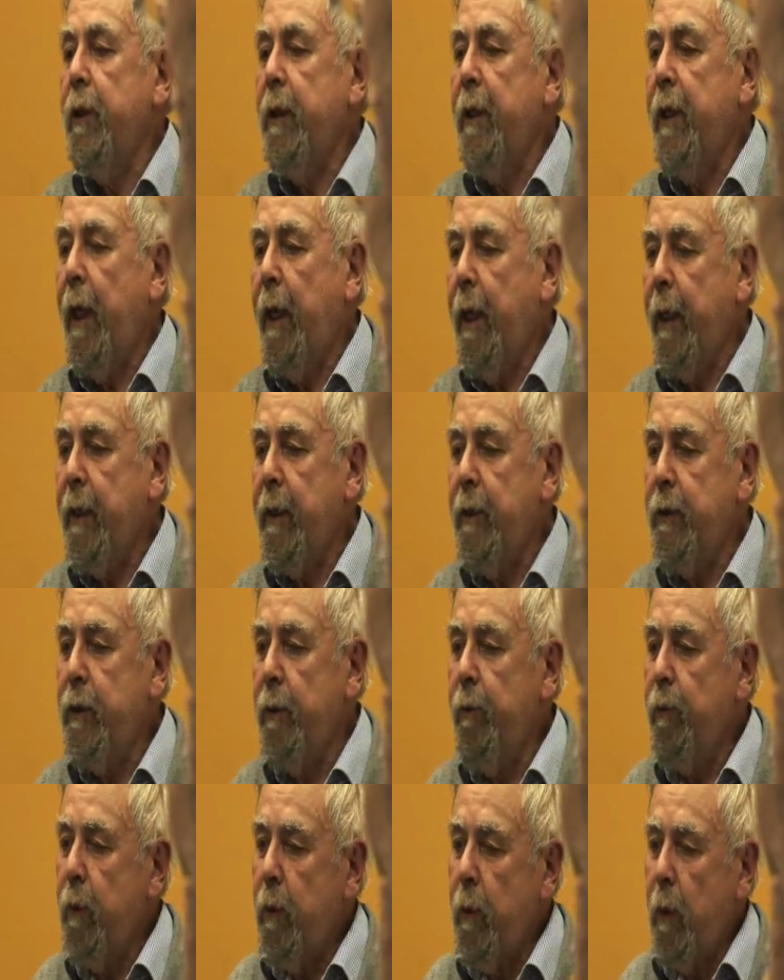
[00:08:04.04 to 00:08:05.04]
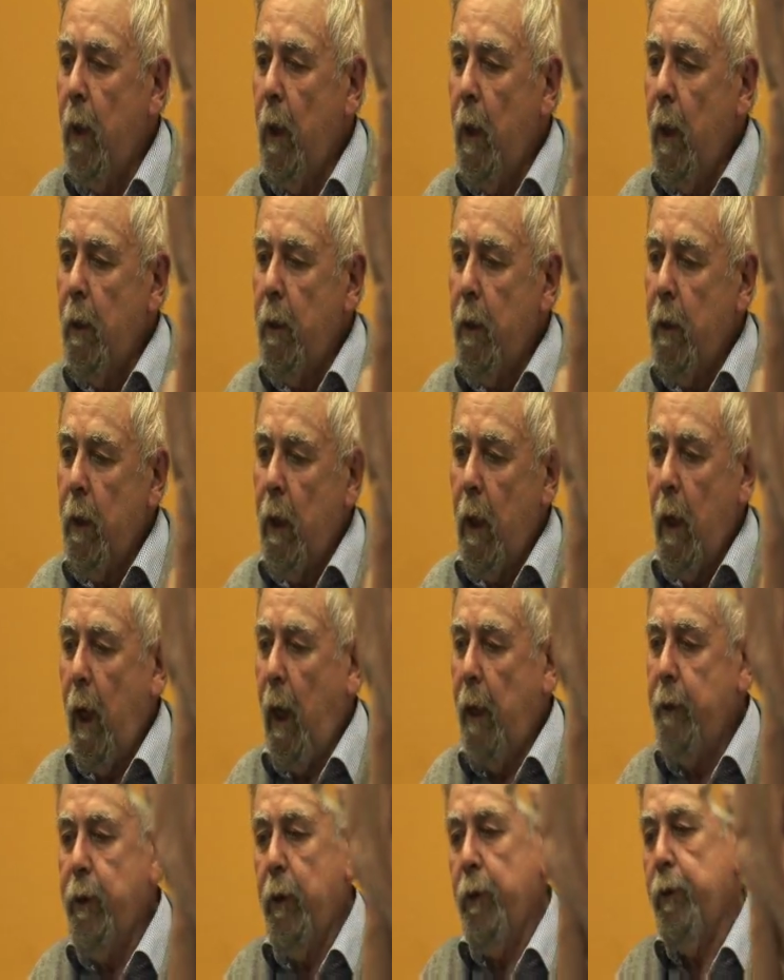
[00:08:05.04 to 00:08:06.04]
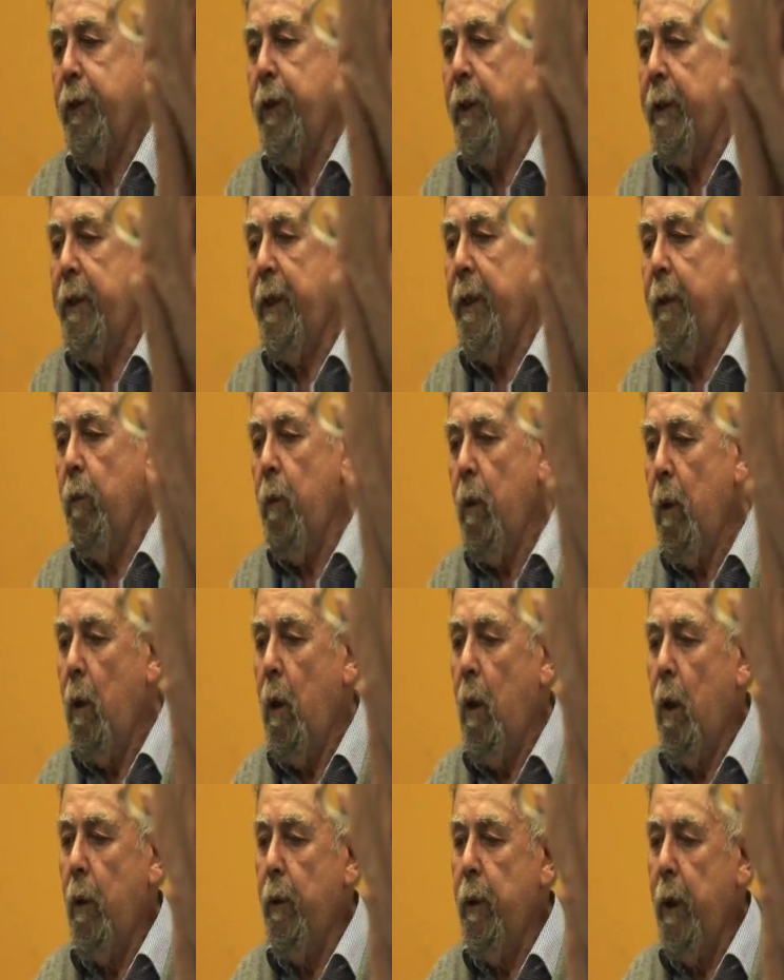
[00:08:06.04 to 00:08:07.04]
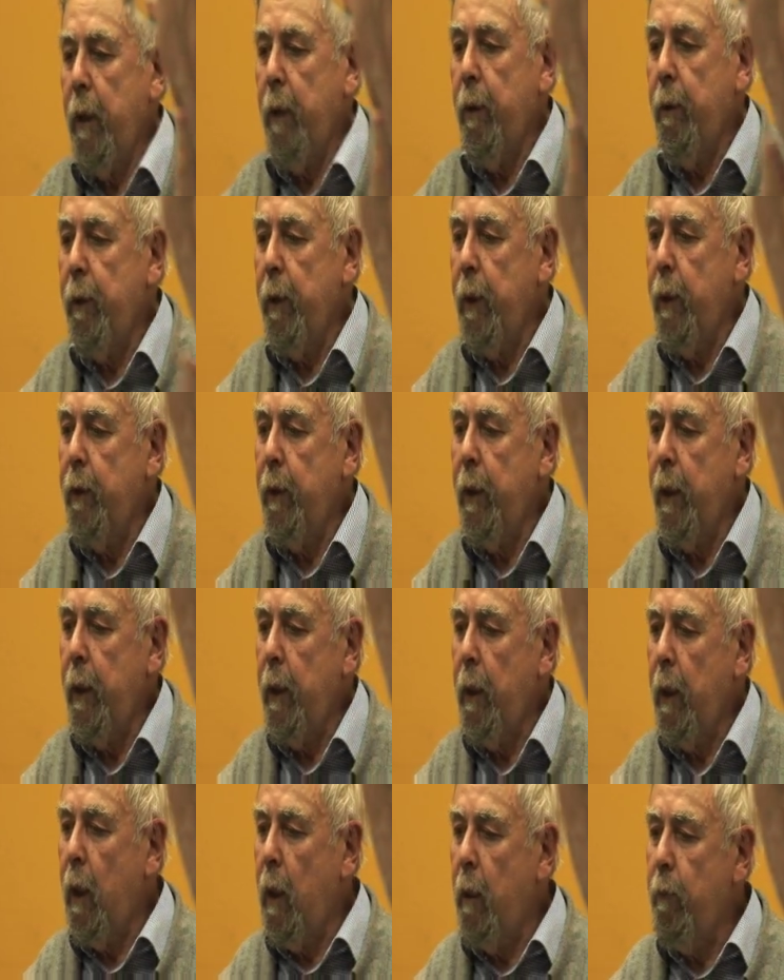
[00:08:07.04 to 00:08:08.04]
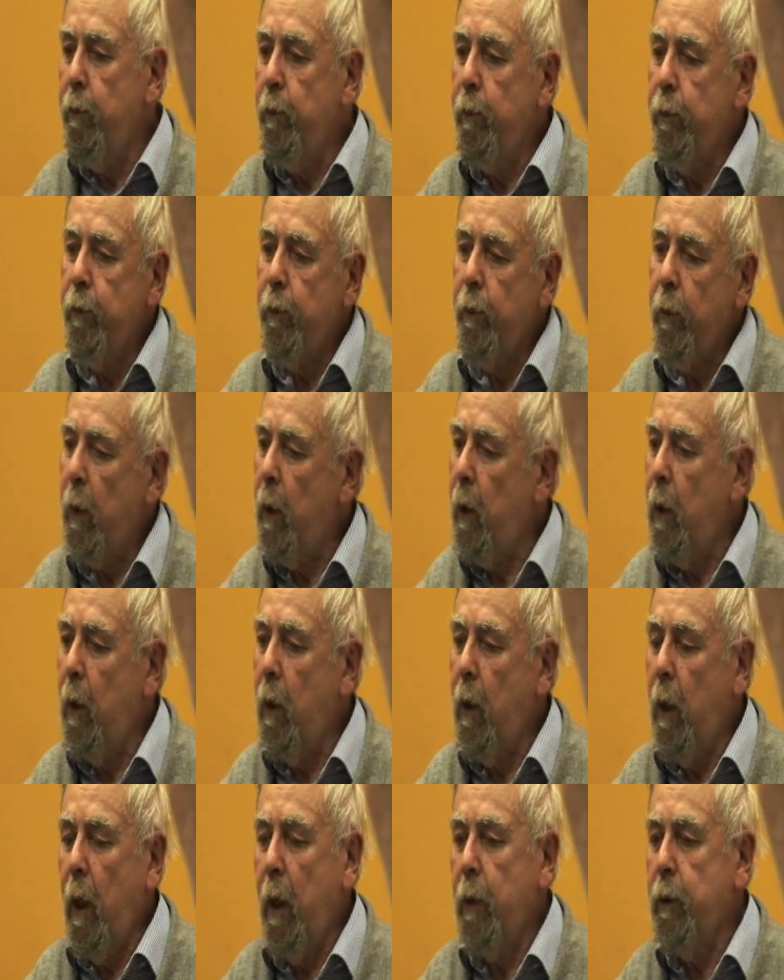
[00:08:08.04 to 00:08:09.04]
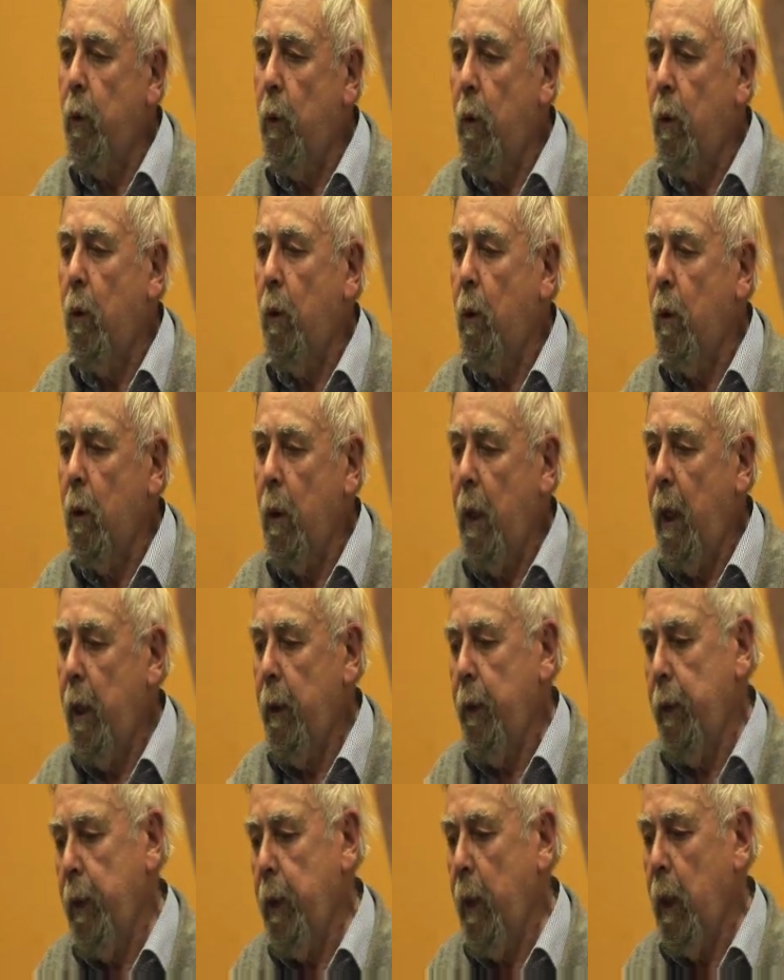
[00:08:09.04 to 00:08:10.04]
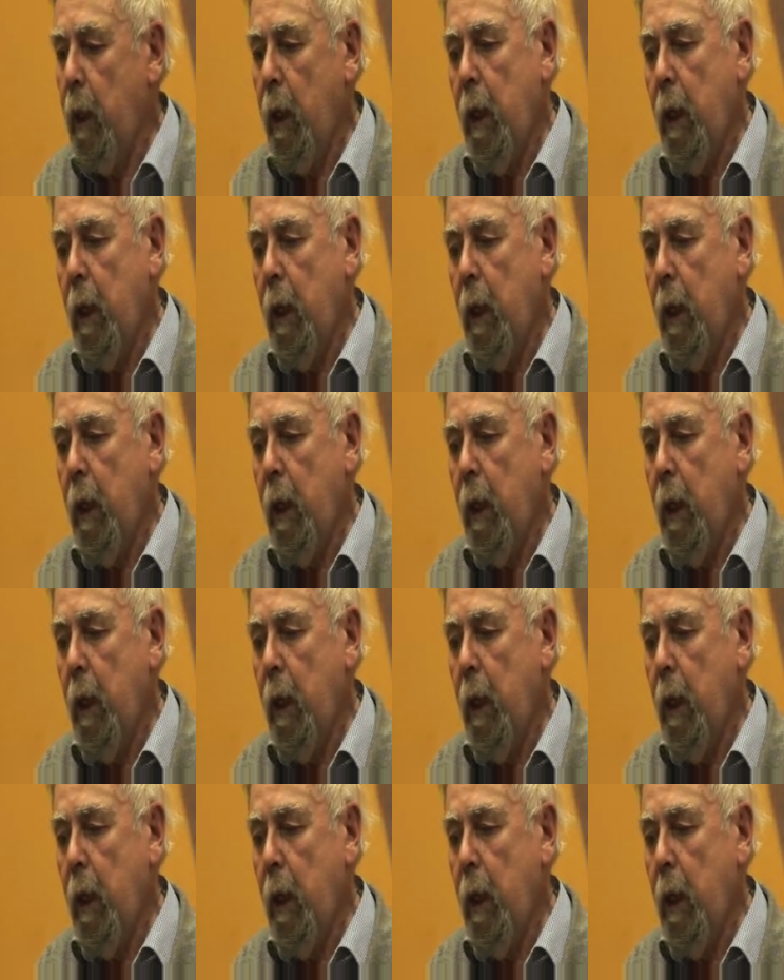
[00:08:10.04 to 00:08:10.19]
in anarchism. I don't think they were. They at all. And